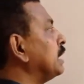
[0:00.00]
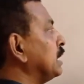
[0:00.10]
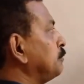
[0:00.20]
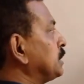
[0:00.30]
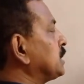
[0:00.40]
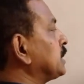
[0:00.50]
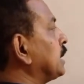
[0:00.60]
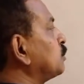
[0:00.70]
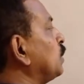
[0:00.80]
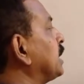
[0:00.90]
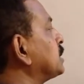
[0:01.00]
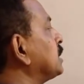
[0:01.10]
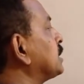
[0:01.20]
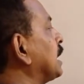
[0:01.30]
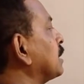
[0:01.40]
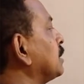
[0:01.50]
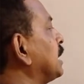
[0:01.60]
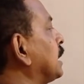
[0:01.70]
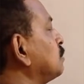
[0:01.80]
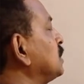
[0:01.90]
If it is an equilateral triangle,
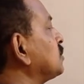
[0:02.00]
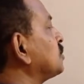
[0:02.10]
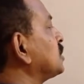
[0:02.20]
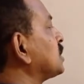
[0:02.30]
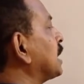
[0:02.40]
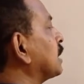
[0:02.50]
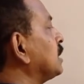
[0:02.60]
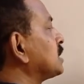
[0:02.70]
that means this angle is